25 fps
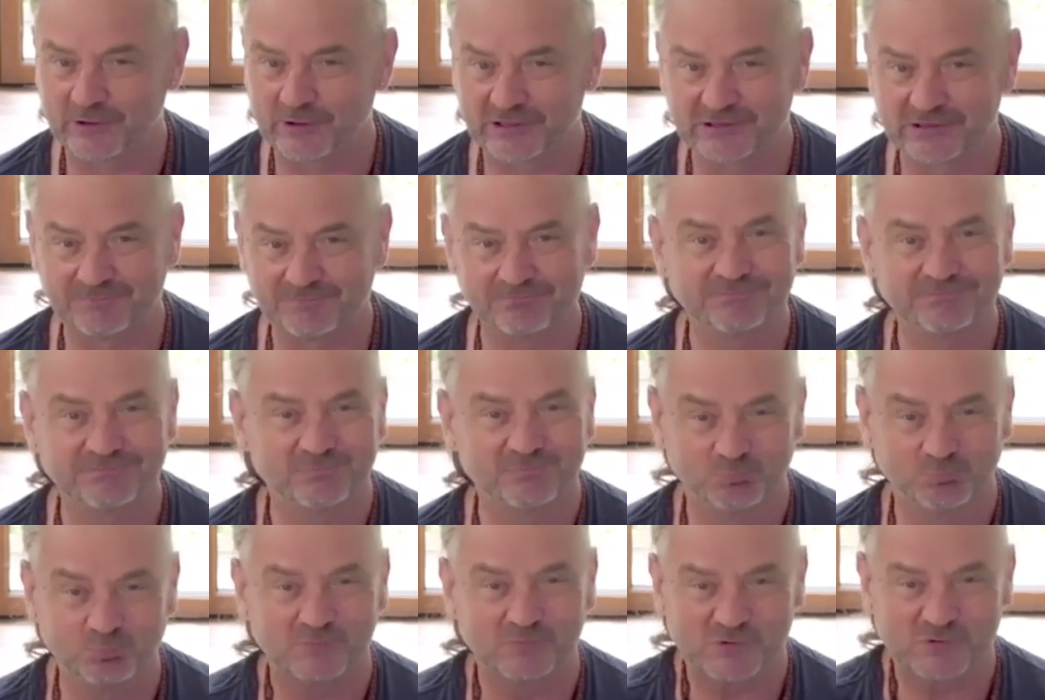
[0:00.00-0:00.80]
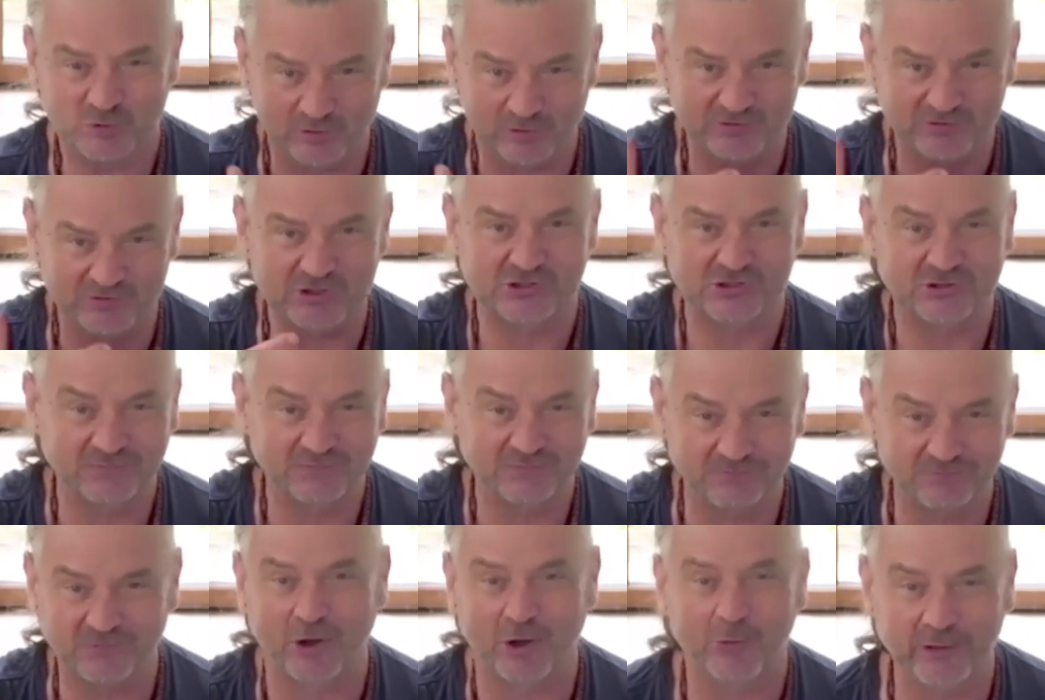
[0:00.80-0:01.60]
are sort of
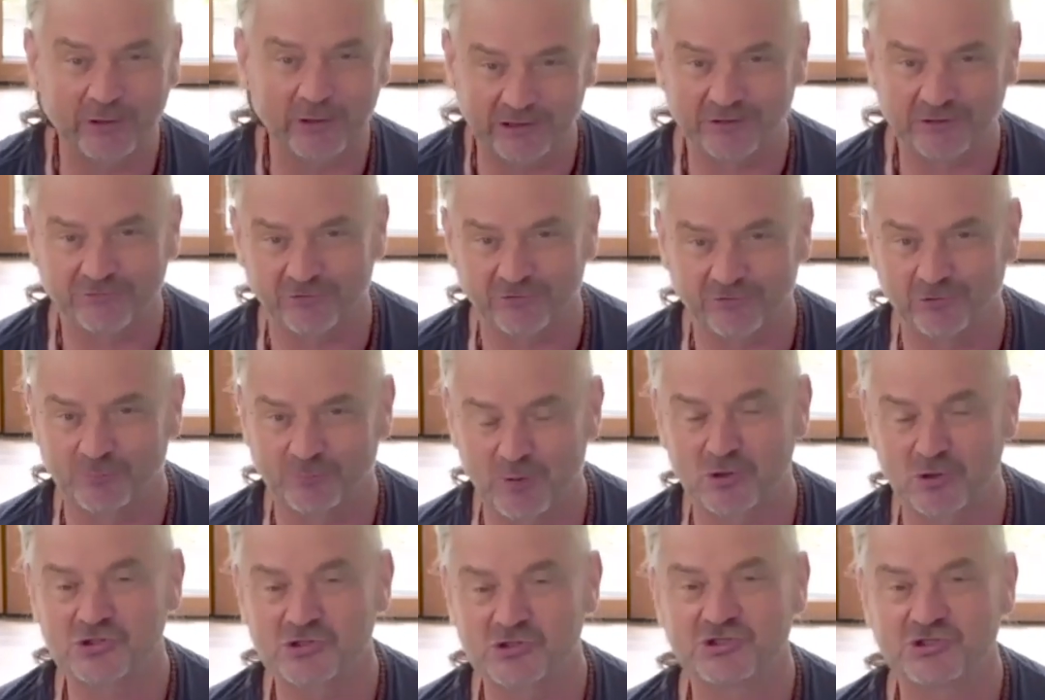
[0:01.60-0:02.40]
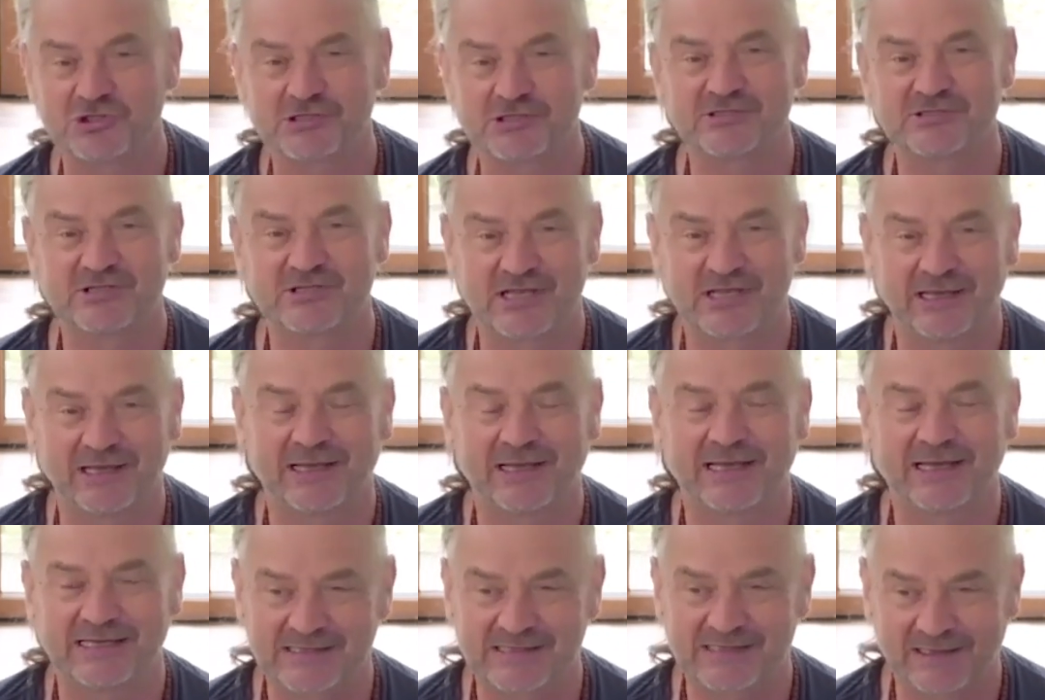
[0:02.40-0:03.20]
just going through the postures
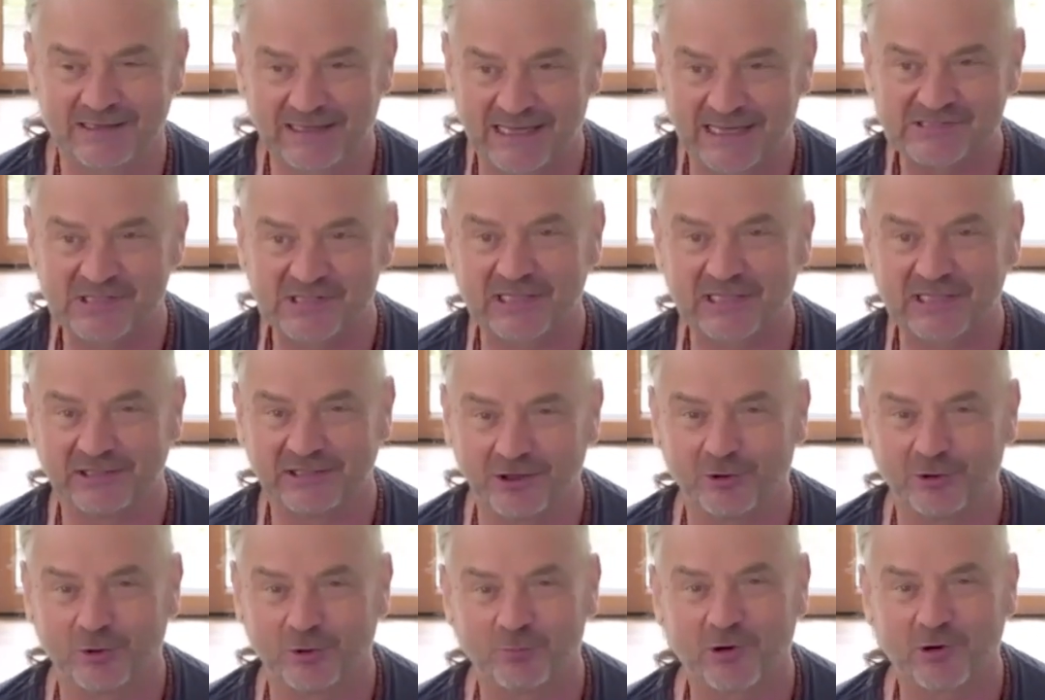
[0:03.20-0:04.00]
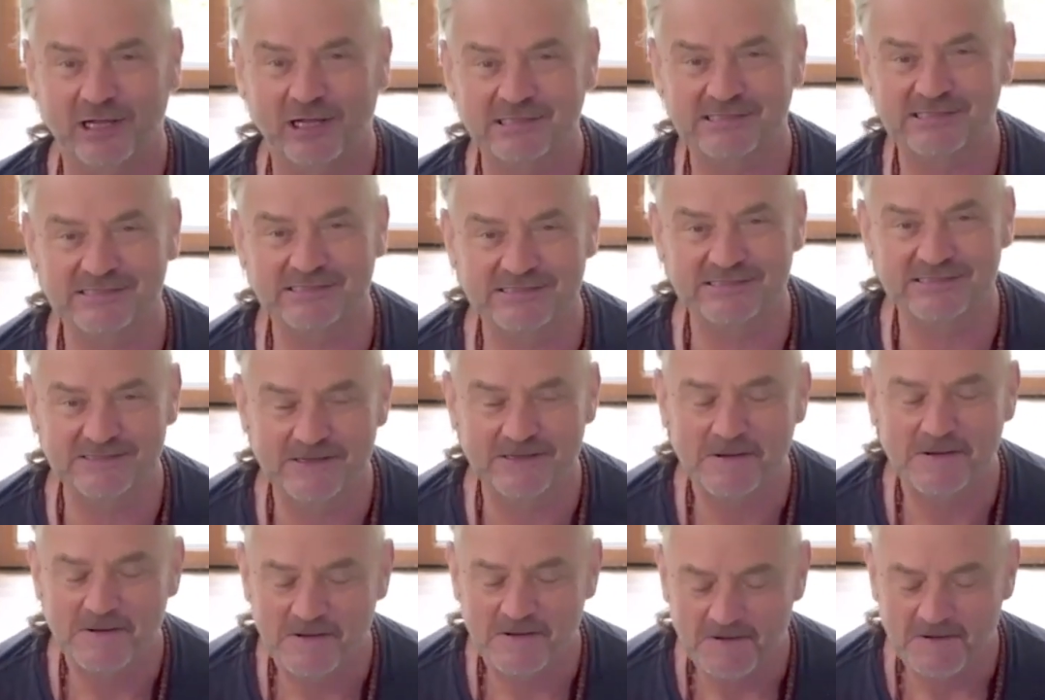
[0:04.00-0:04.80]
uh, as their yoga practice
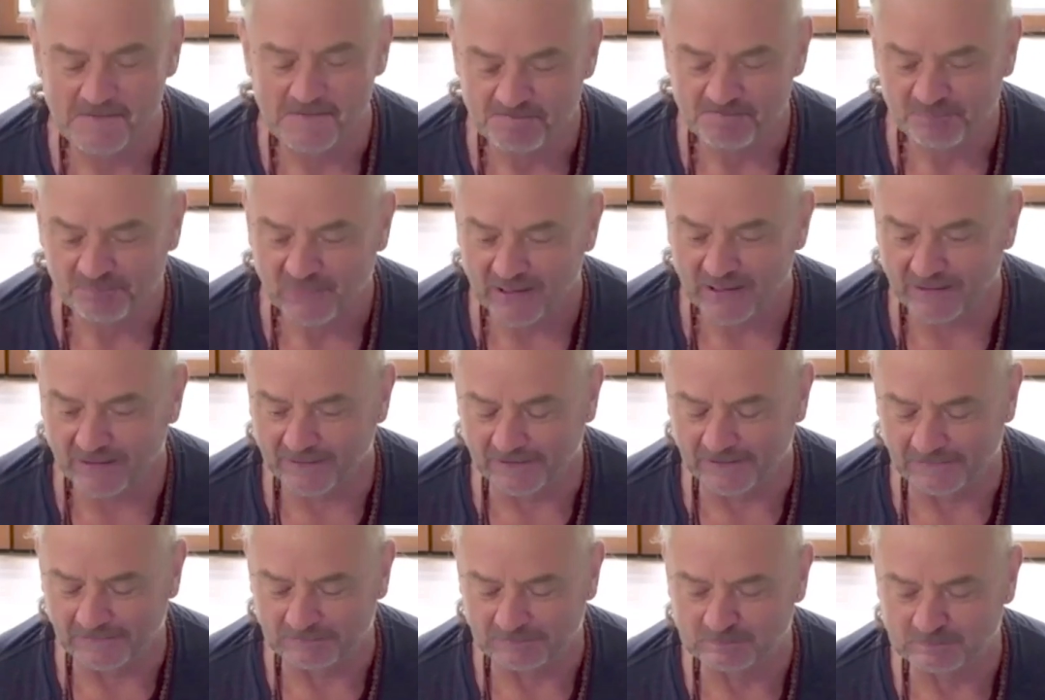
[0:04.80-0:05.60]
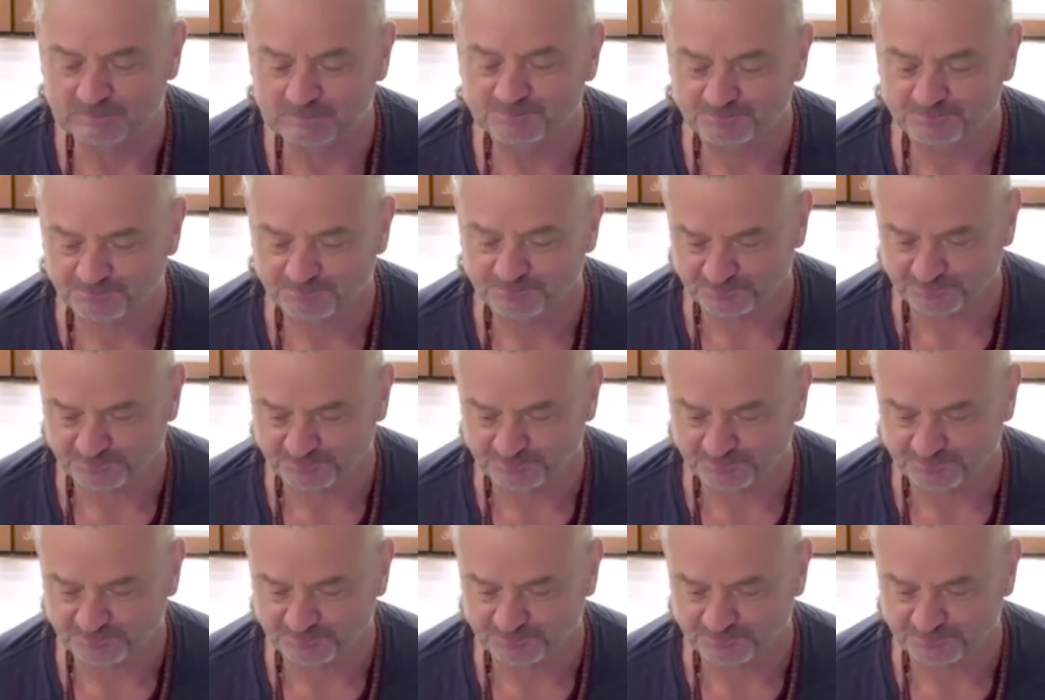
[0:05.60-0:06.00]
um,